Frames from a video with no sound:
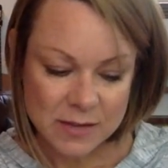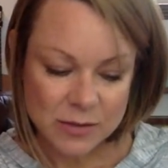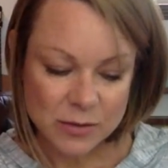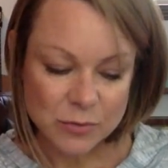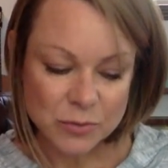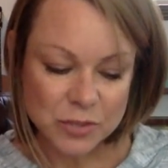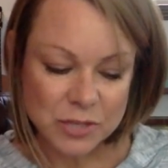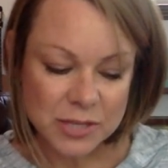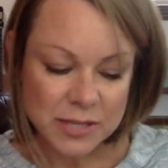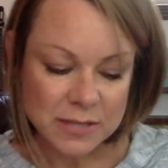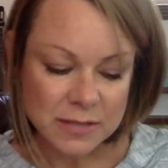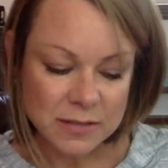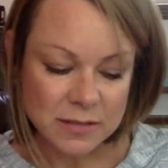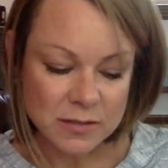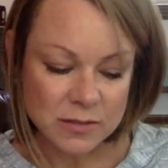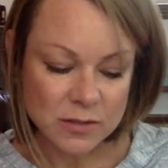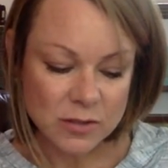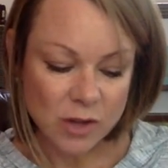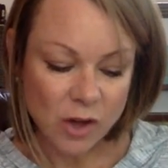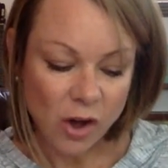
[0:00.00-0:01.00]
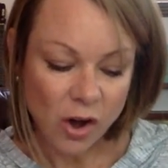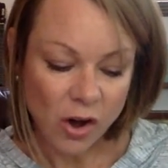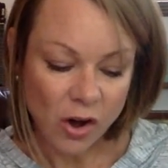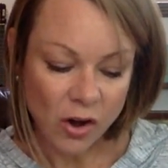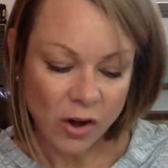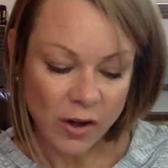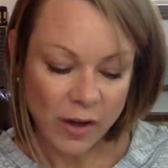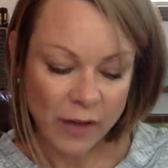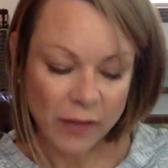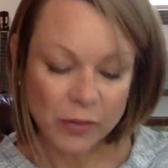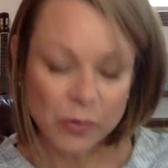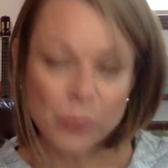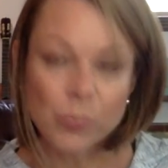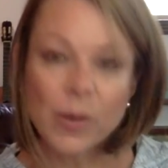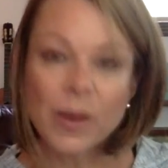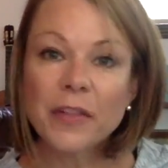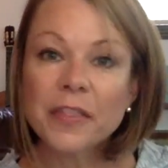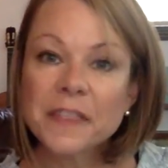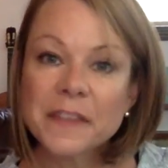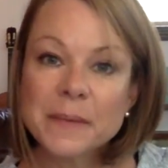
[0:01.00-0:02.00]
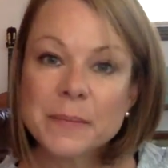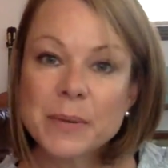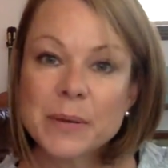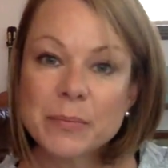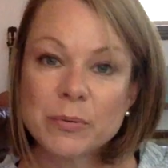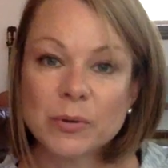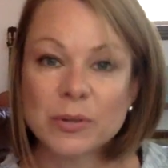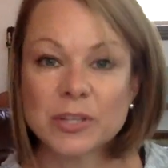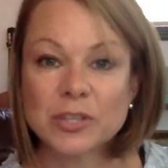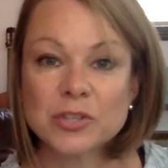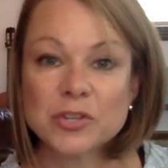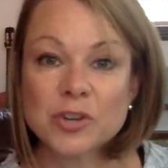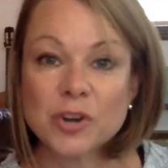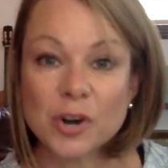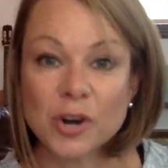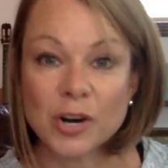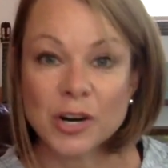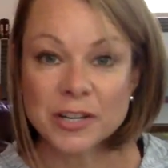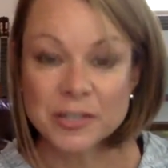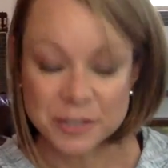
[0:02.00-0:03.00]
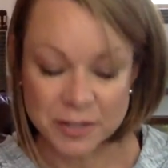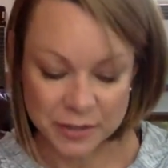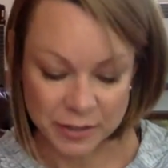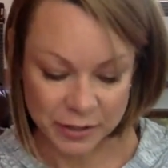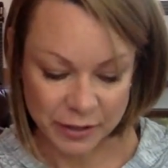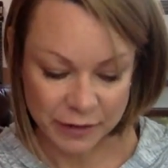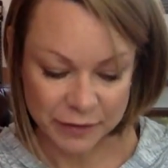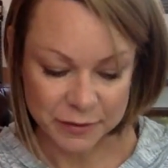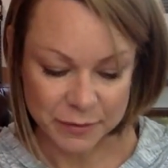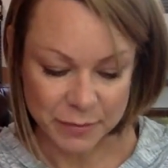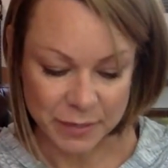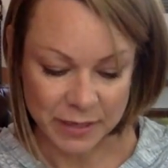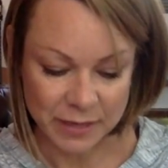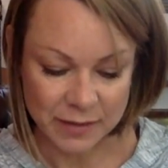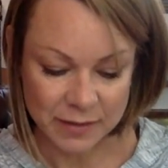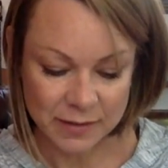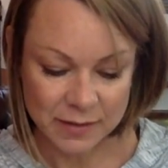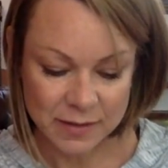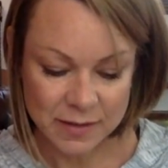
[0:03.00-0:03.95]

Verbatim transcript: So Jesus saw how the wealthy people in charge in the government